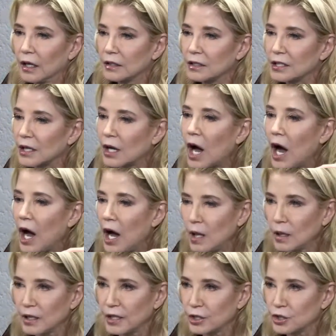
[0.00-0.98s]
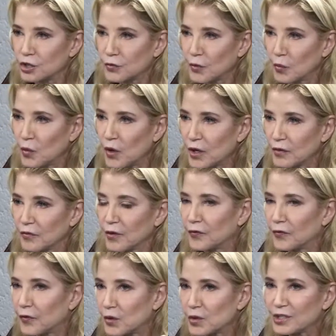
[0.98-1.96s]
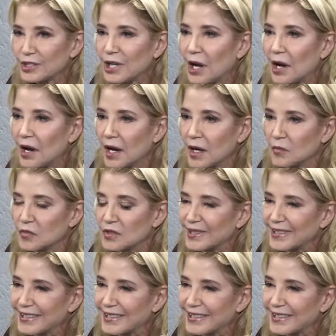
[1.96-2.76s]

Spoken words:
to college for one of the first times,